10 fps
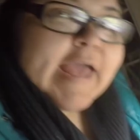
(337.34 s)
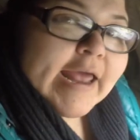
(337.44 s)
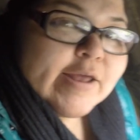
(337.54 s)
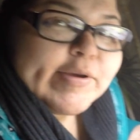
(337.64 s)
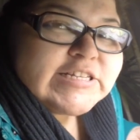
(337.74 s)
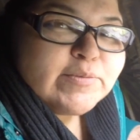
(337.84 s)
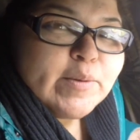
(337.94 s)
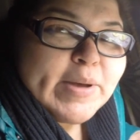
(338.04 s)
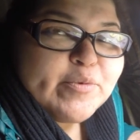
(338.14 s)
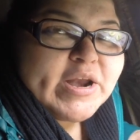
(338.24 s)
Anyways, I'm
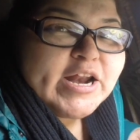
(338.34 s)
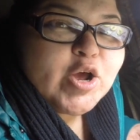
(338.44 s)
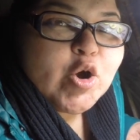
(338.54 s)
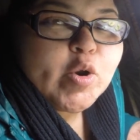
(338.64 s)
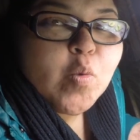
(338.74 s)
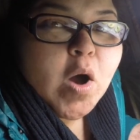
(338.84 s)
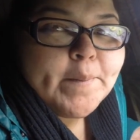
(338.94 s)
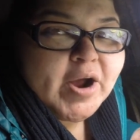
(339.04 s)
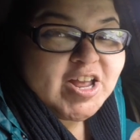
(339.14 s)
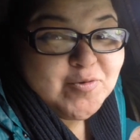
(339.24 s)
on my ready to go to
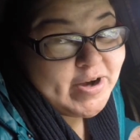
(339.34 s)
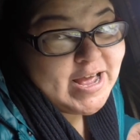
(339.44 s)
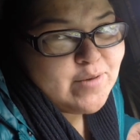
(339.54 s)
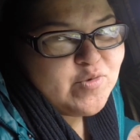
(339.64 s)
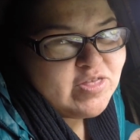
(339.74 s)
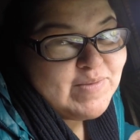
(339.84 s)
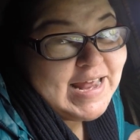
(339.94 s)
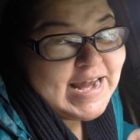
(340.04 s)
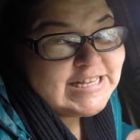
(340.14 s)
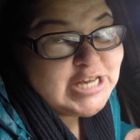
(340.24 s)
Walmart. You wanna come with
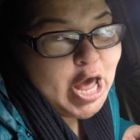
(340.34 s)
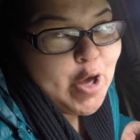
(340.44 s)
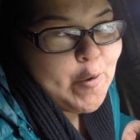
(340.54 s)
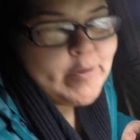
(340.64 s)
me? Let's go.